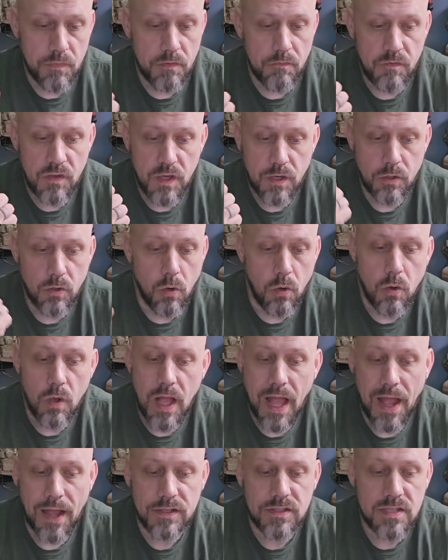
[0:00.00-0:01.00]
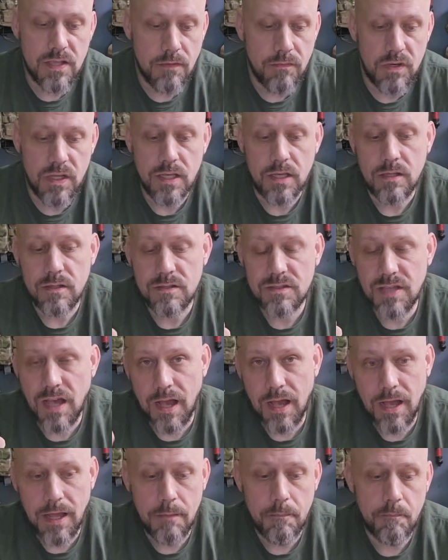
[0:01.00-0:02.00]
Vehicle, activity,
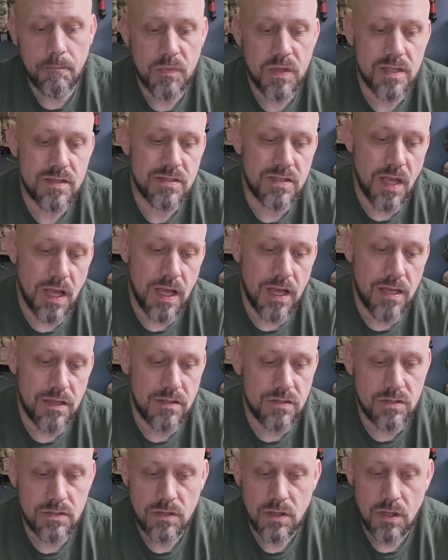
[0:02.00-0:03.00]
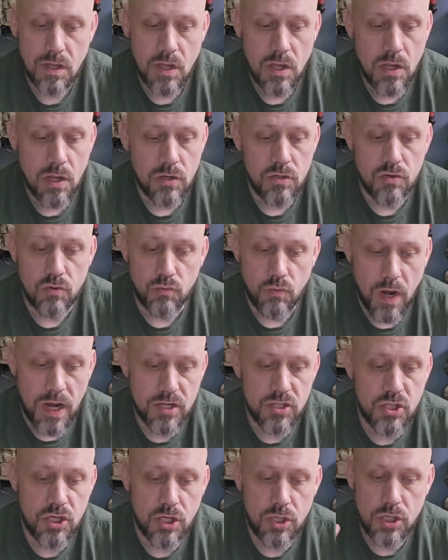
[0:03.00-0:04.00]
time, size,
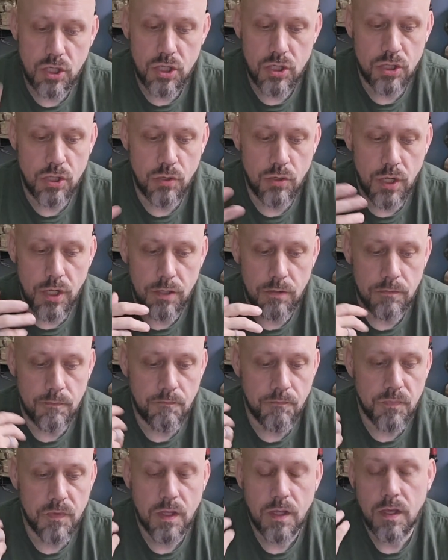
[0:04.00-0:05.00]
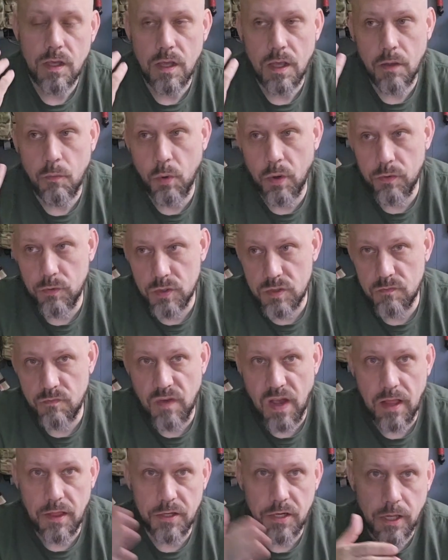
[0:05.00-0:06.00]
direction, unit, and whether it's
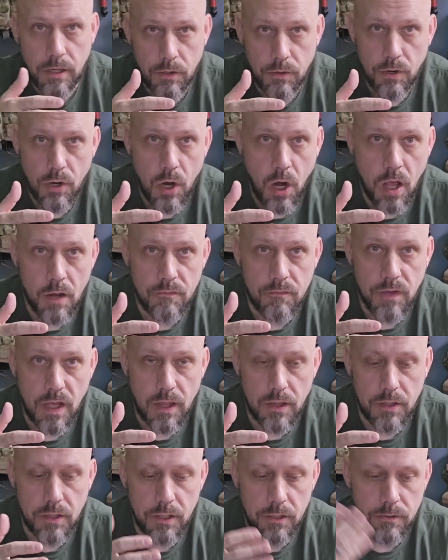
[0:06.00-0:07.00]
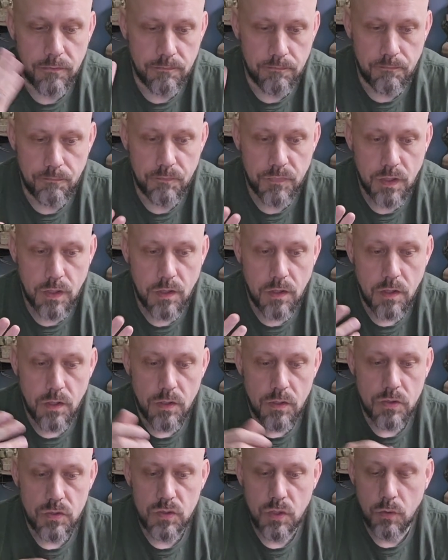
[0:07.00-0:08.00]
validated or unvalidated.
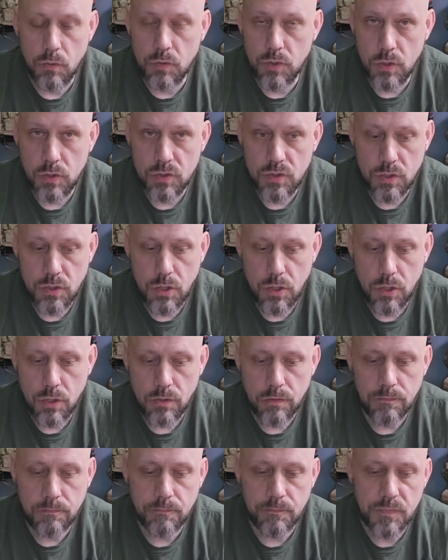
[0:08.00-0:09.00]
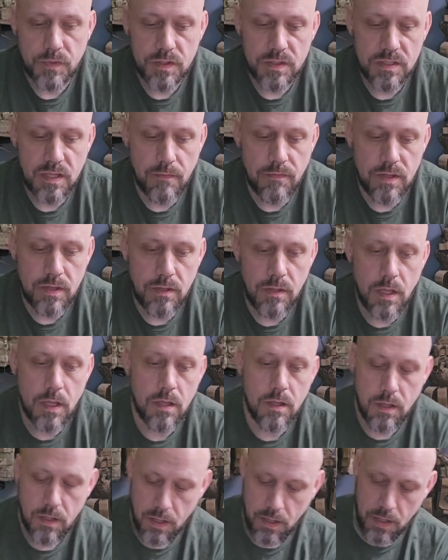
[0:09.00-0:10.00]
So those are your 7
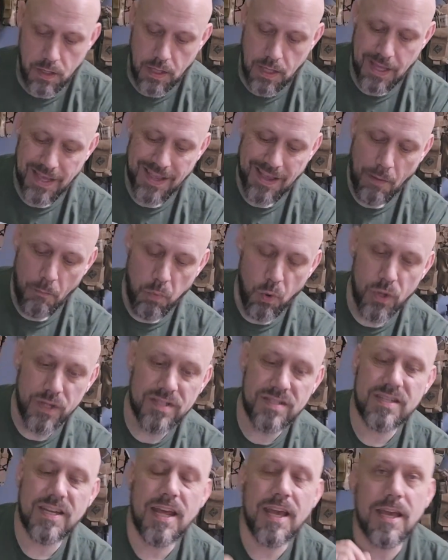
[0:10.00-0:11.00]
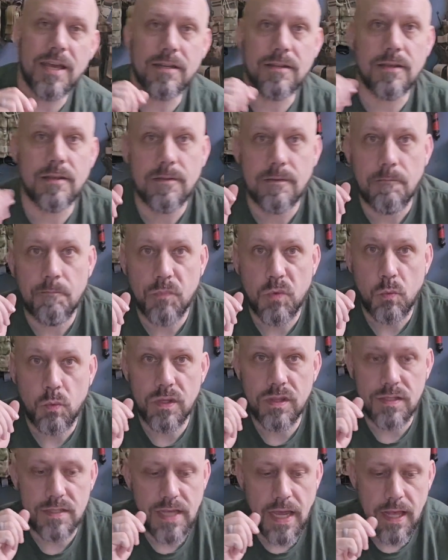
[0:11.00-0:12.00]
points to hit
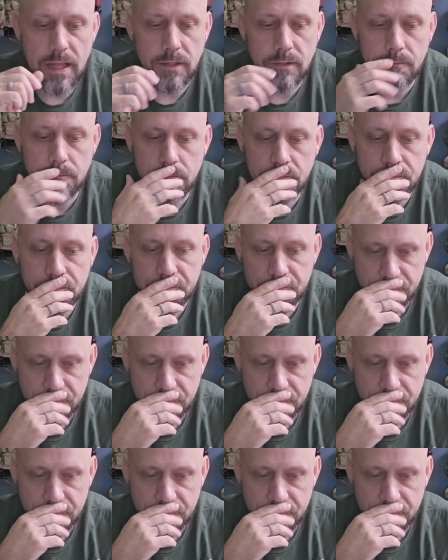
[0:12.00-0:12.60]
with the Talon.